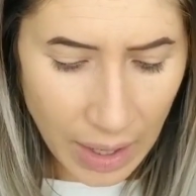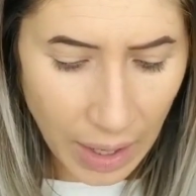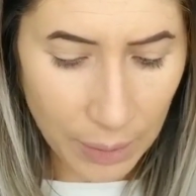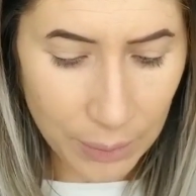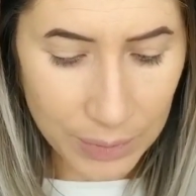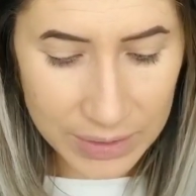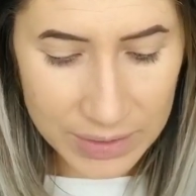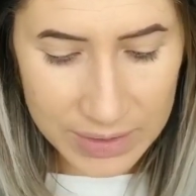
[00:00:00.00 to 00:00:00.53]
I
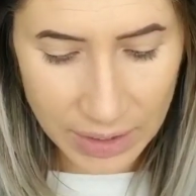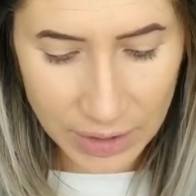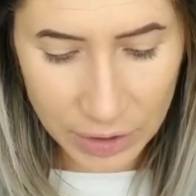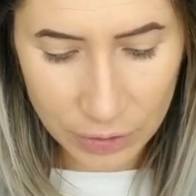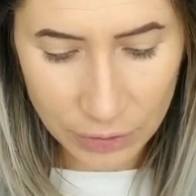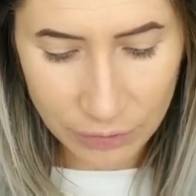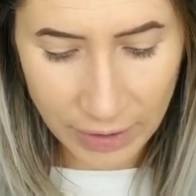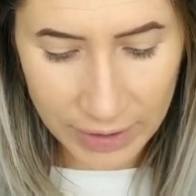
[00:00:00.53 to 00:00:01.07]
will say,
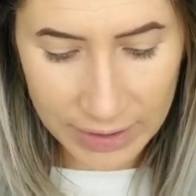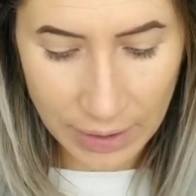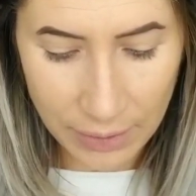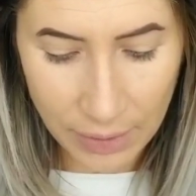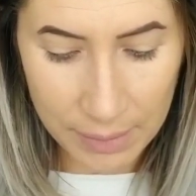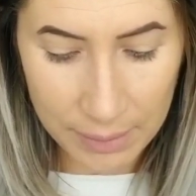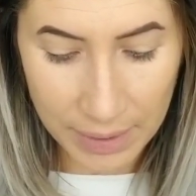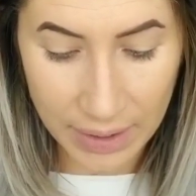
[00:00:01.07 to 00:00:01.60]
you'll find
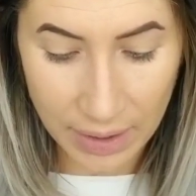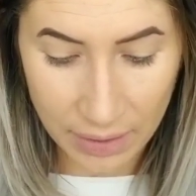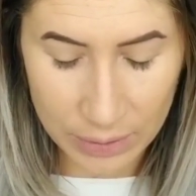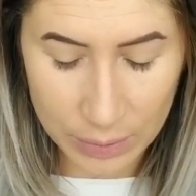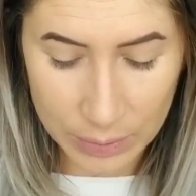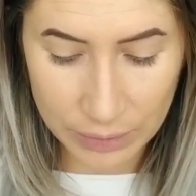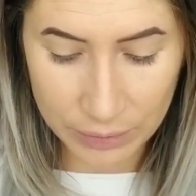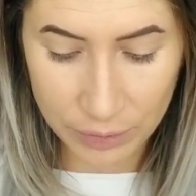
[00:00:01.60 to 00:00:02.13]
out on my other
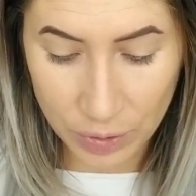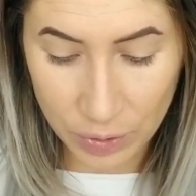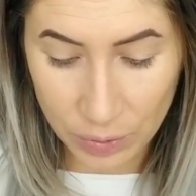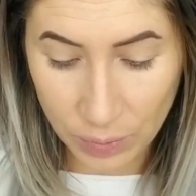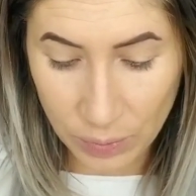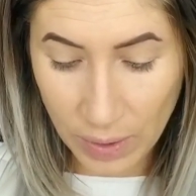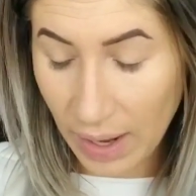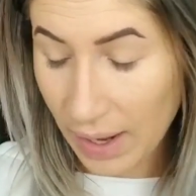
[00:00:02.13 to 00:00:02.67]

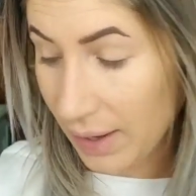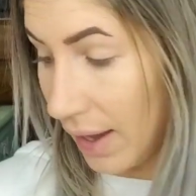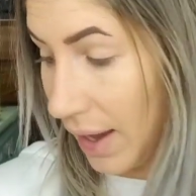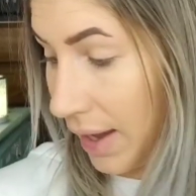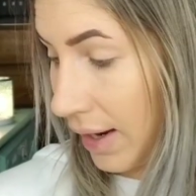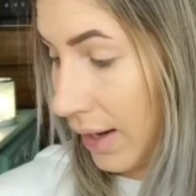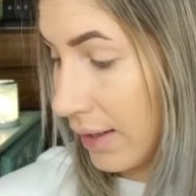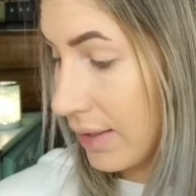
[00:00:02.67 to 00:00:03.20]
review, I
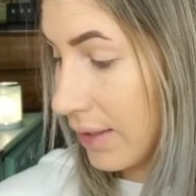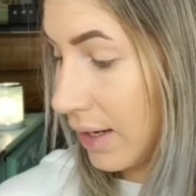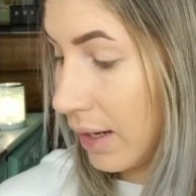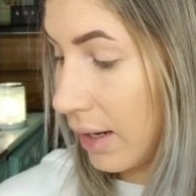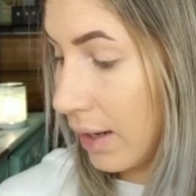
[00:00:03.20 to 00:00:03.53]
had